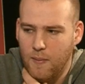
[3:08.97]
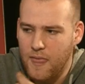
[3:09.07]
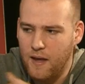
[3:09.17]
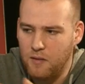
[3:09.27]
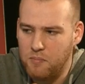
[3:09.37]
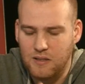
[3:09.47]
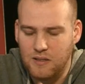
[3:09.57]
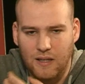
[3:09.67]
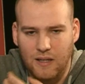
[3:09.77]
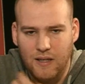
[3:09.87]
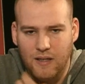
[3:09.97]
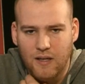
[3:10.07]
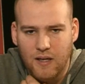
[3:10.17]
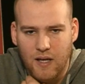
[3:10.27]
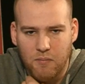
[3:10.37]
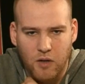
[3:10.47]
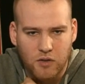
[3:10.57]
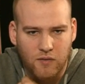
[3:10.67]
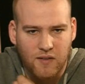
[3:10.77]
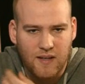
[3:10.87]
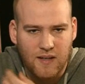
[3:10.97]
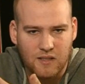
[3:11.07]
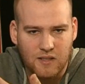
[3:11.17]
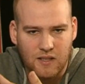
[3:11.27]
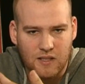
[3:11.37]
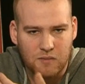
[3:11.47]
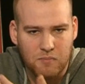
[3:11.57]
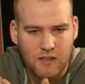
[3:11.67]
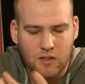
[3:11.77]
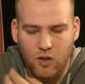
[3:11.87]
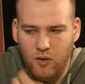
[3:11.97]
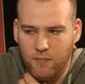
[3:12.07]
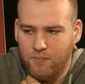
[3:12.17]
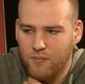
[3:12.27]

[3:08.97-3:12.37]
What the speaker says: and basically in most of the cases it's based on